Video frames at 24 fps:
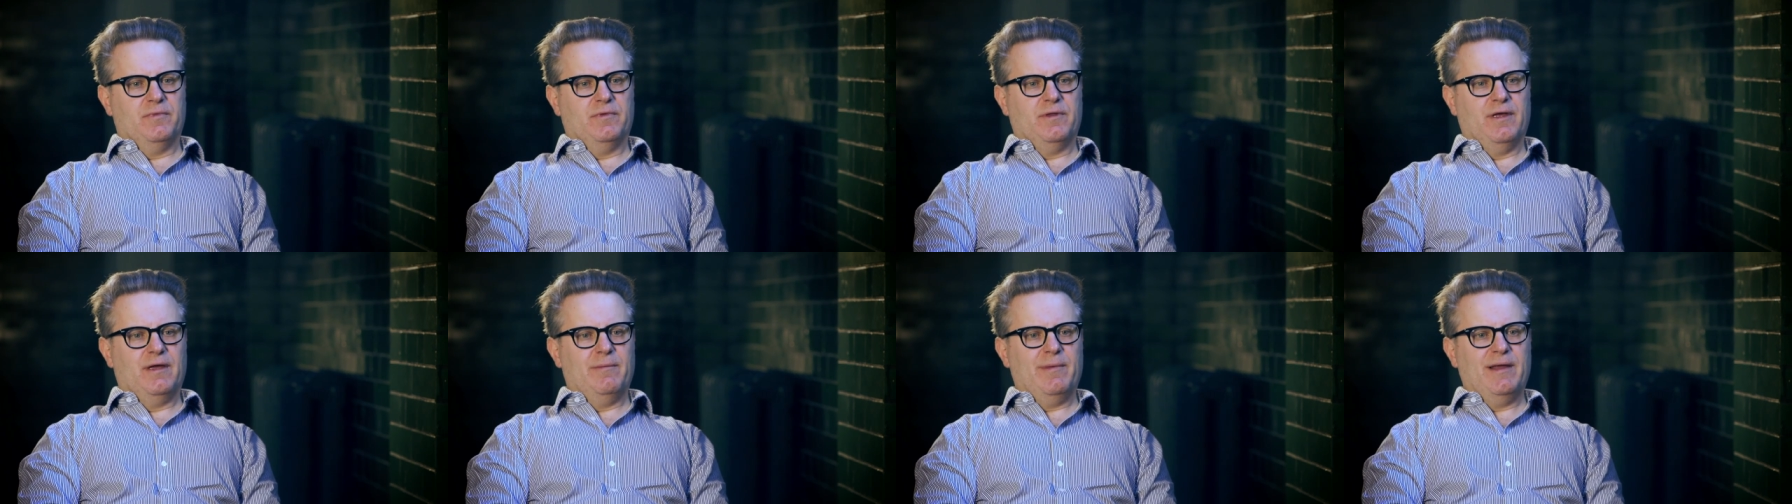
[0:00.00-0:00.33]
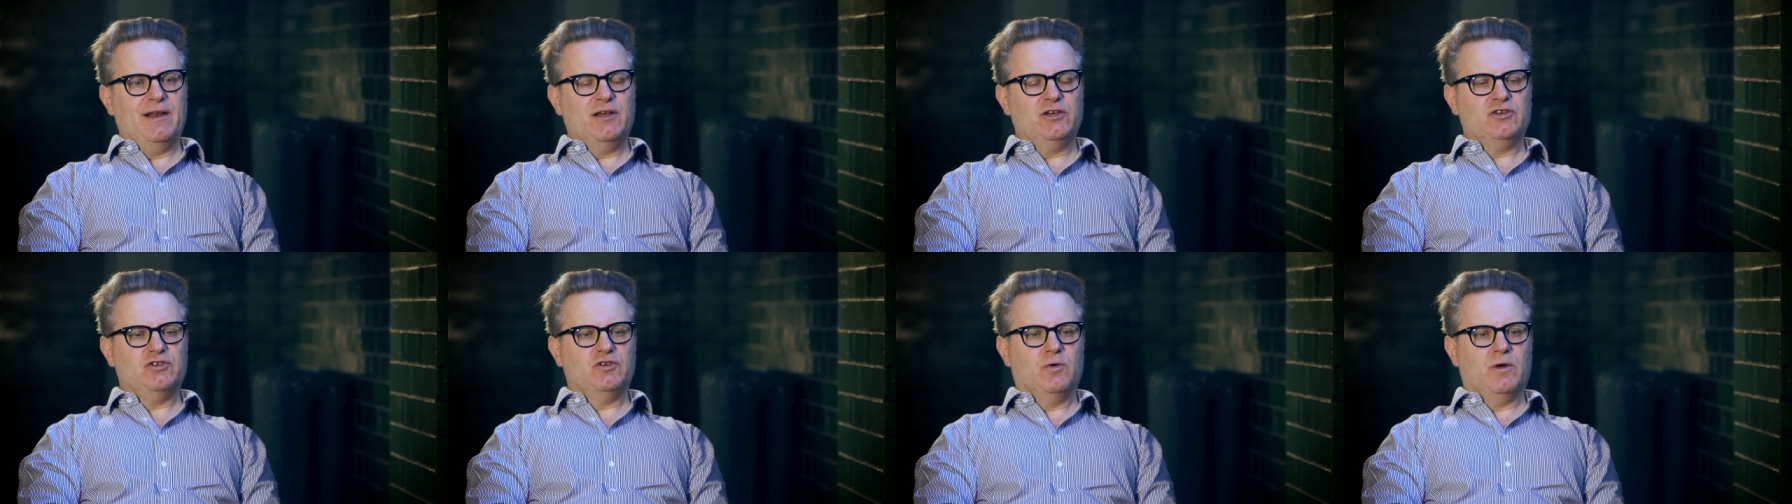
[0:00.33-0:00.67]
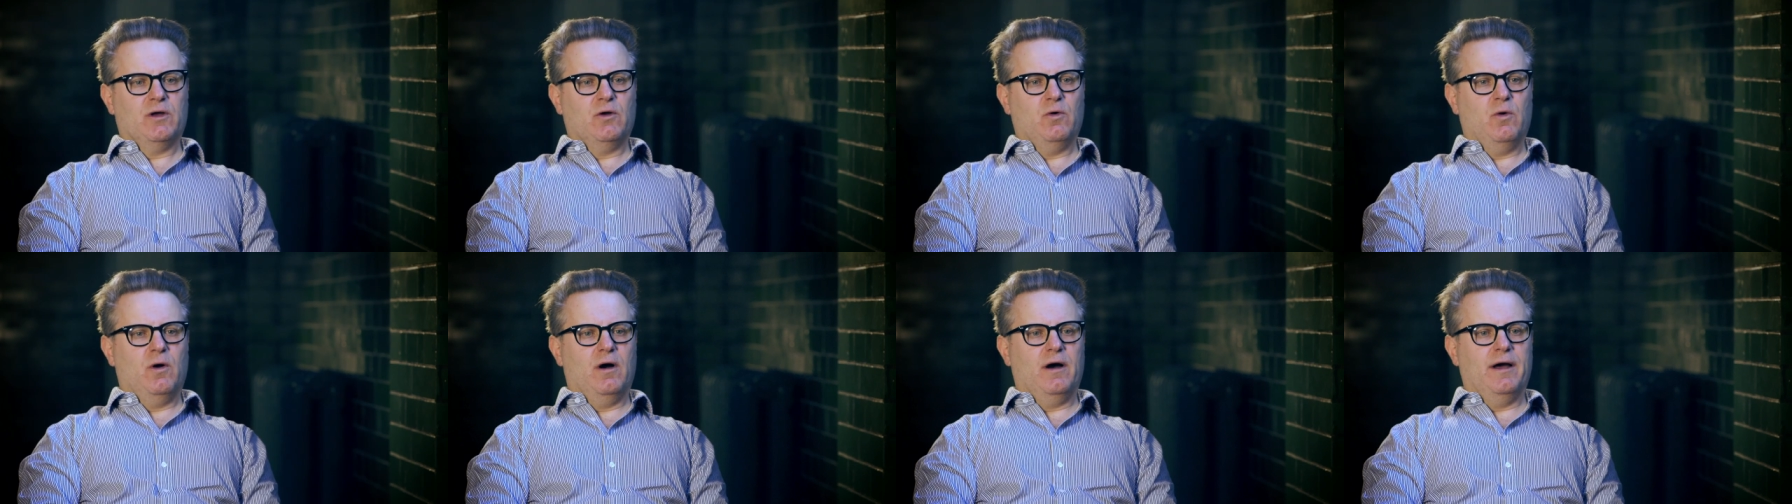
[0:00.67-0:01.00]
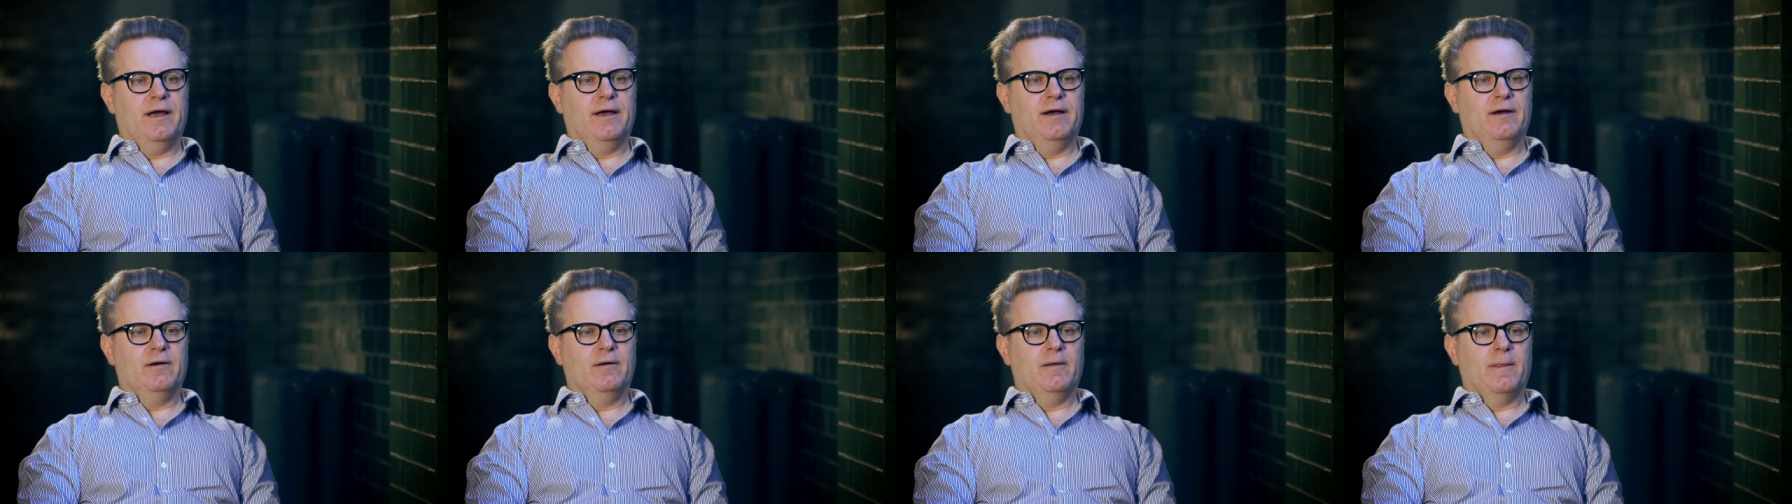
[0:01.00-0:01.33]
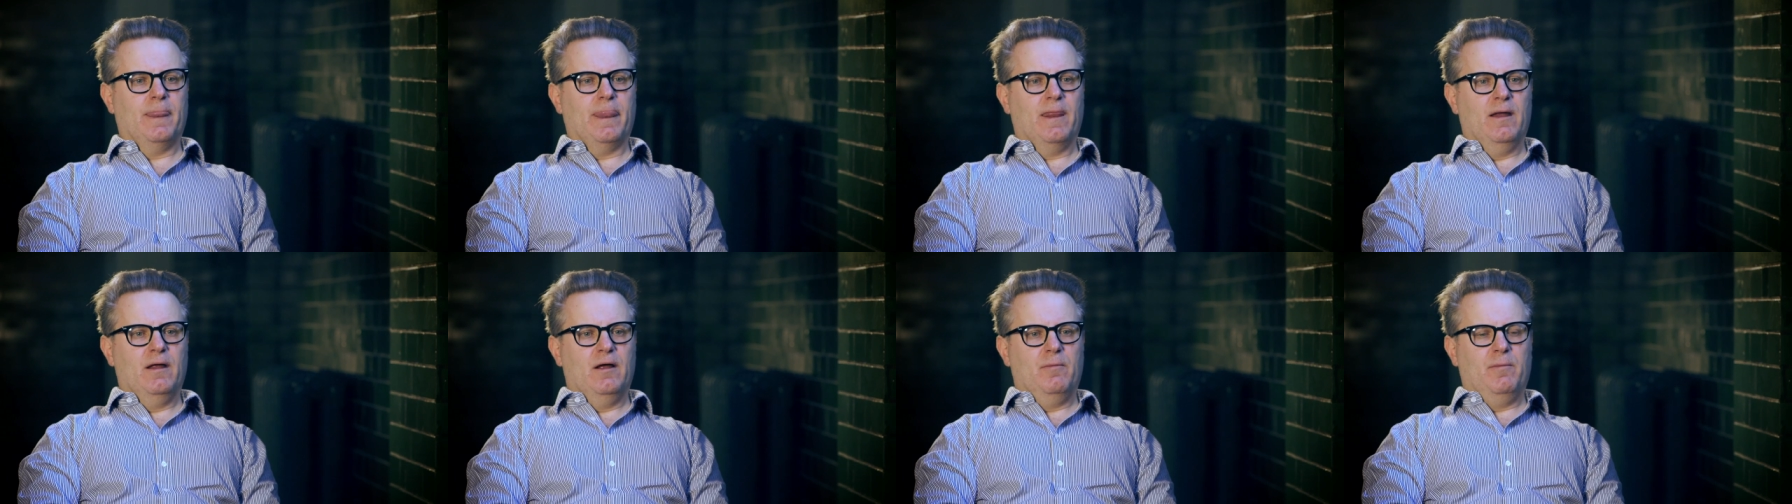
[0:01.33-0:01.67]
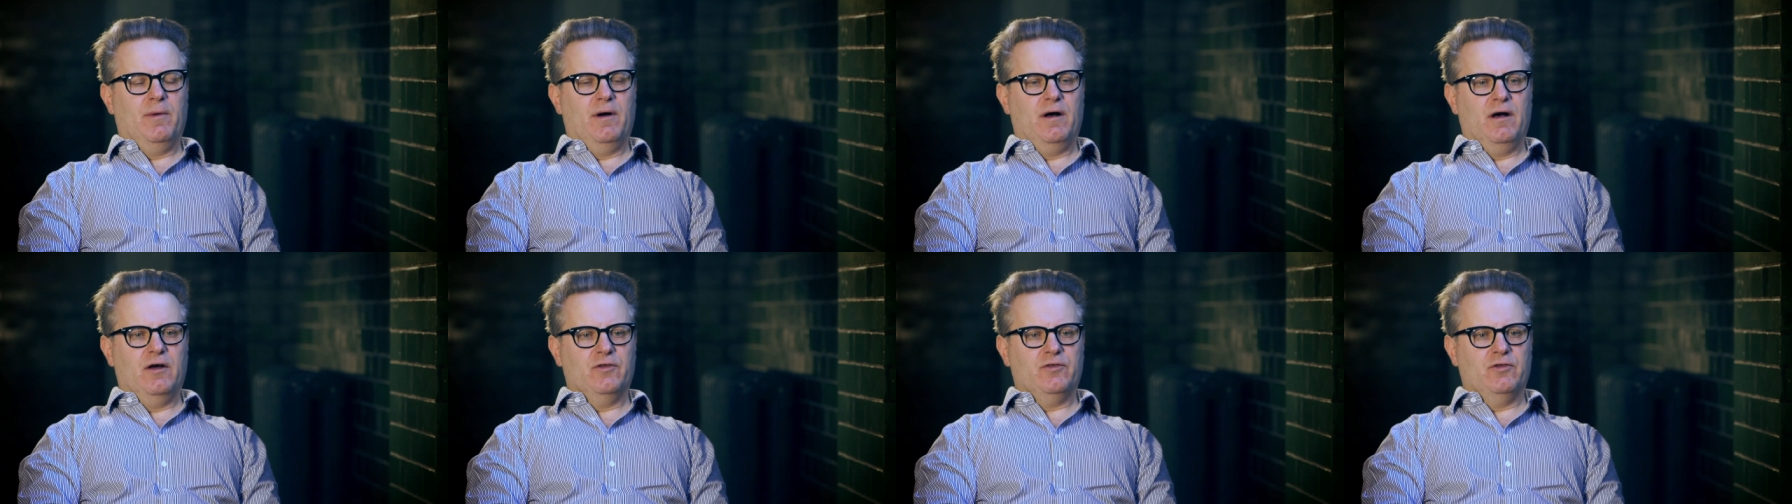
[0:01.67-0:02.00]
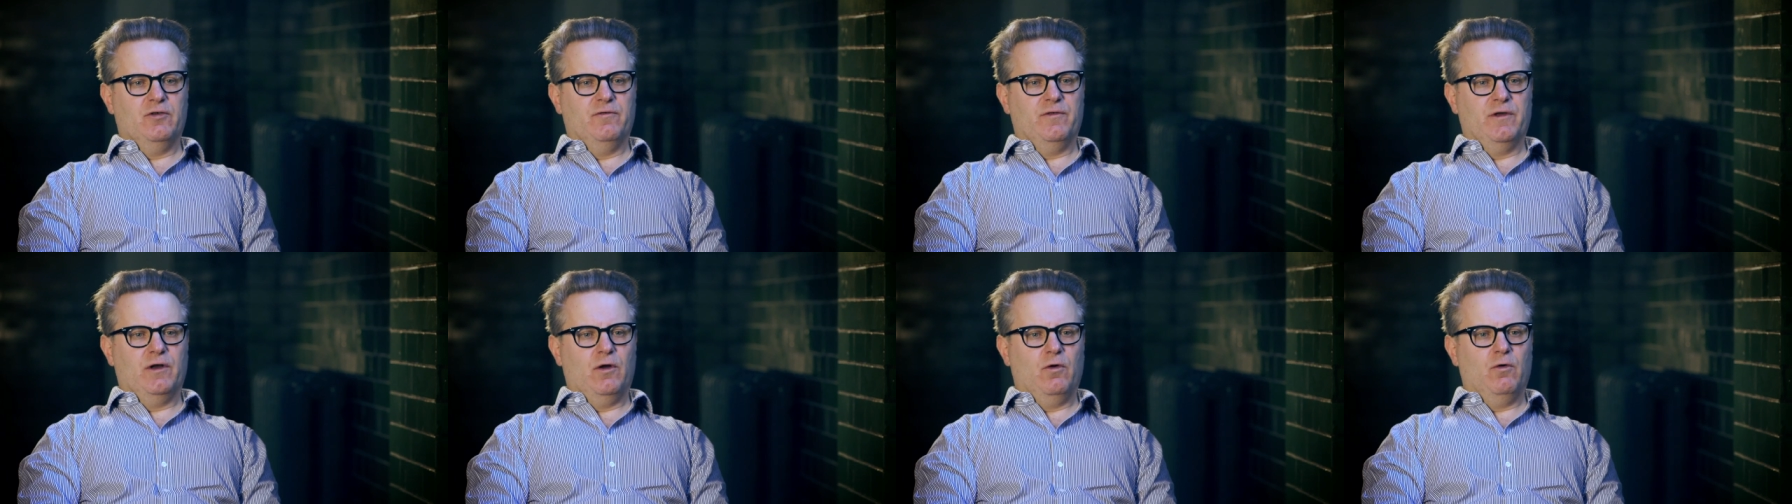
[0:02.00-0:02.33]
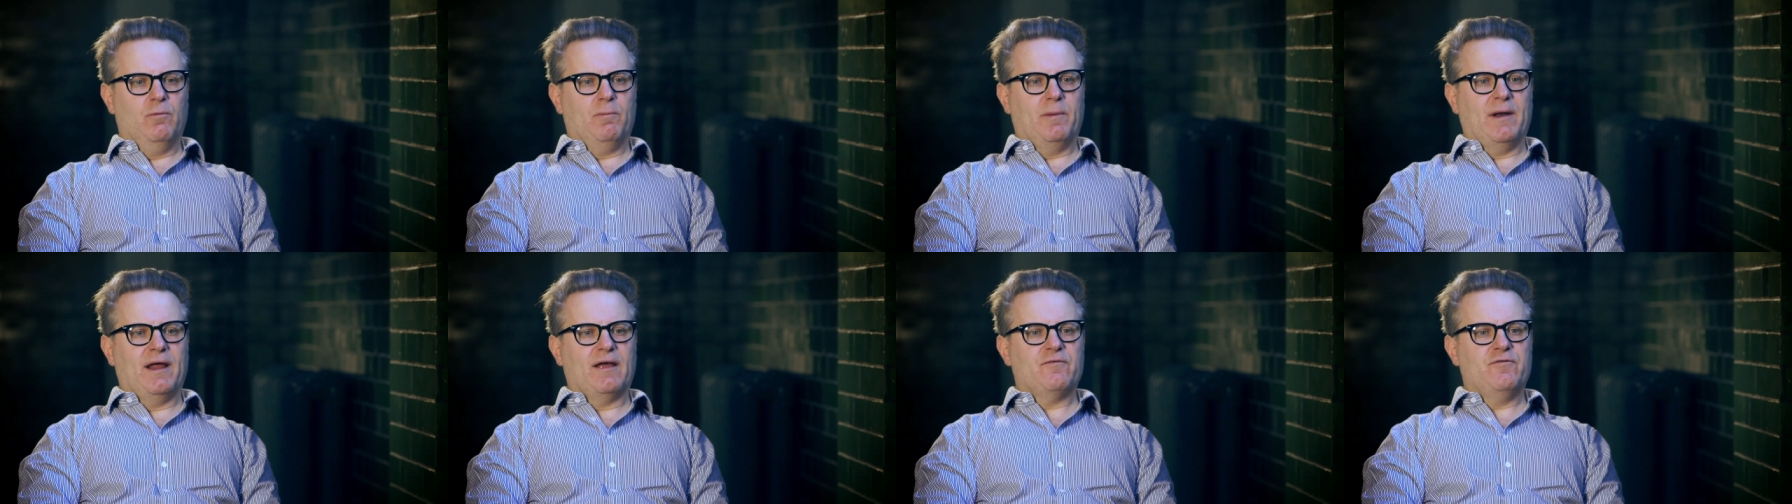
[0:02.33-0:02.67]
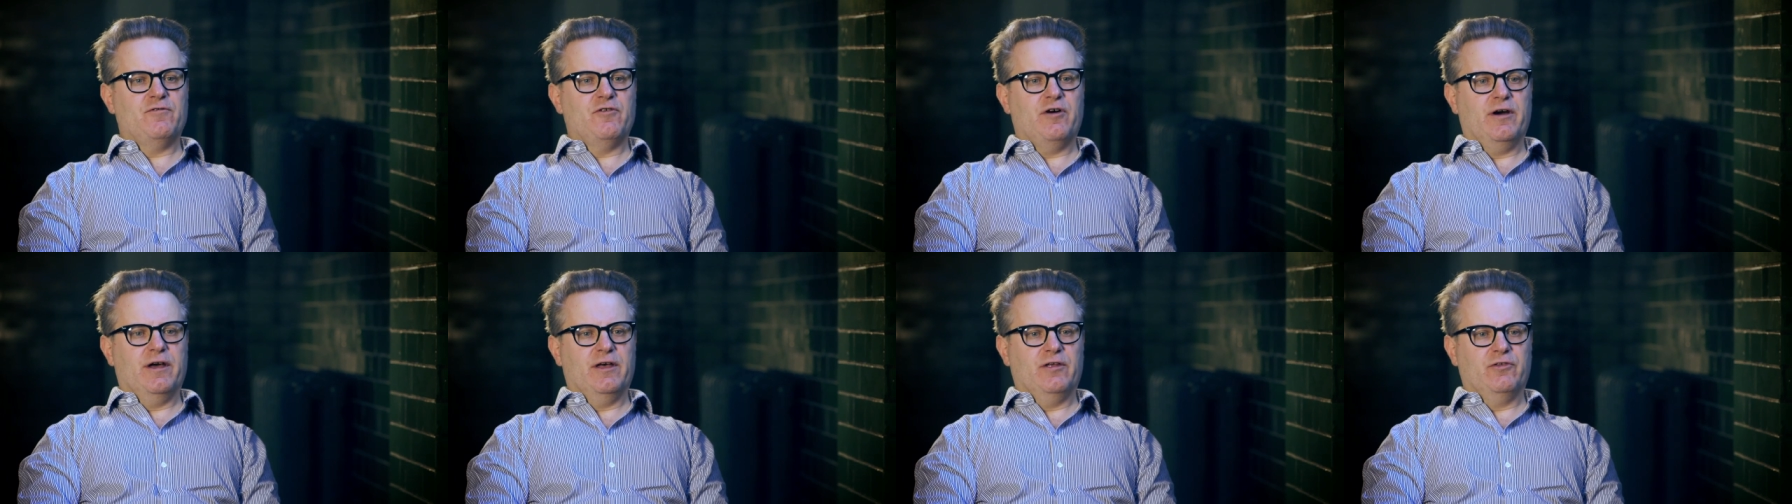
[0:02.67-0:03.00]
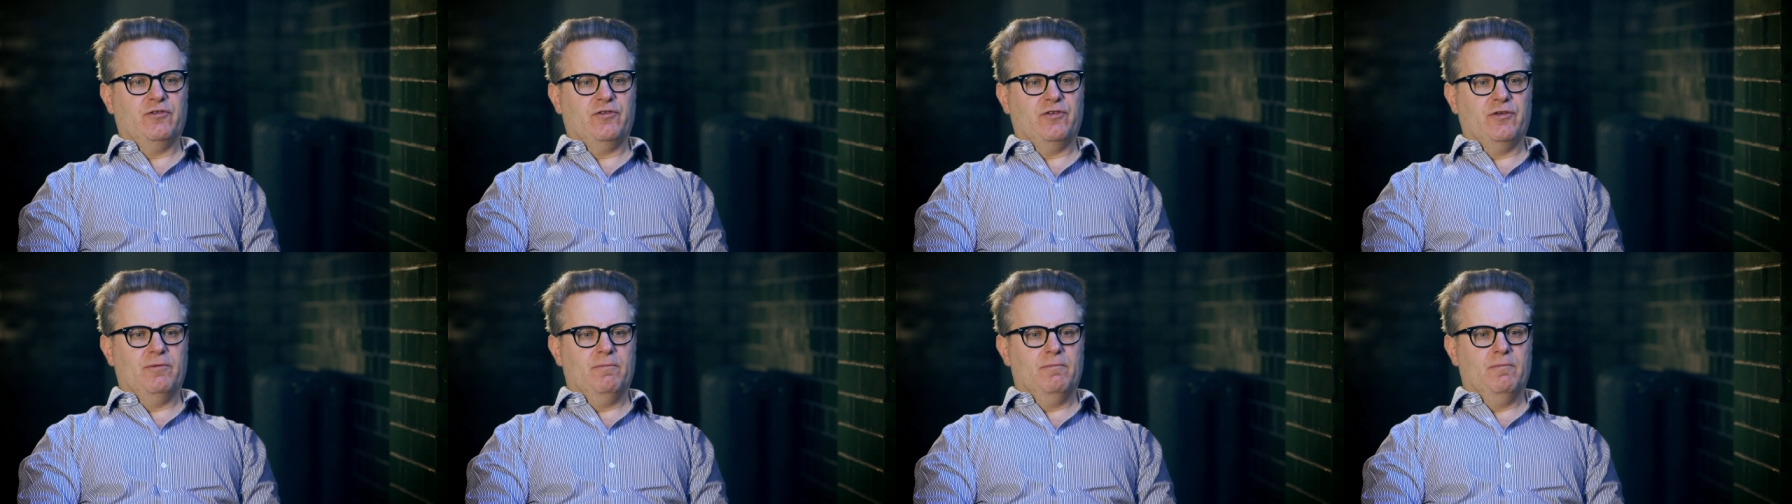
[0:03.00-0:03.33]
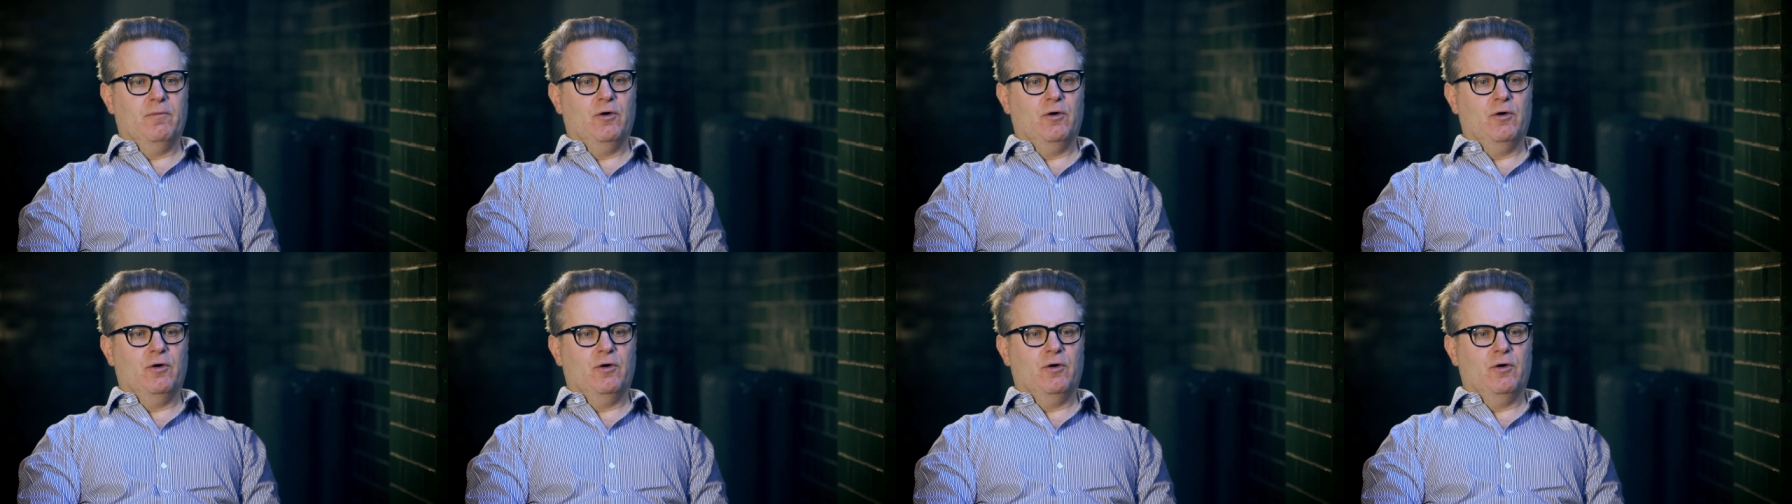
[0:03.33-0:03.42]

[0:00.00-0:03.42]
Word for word: They managed to acquire part of an old Blackfriars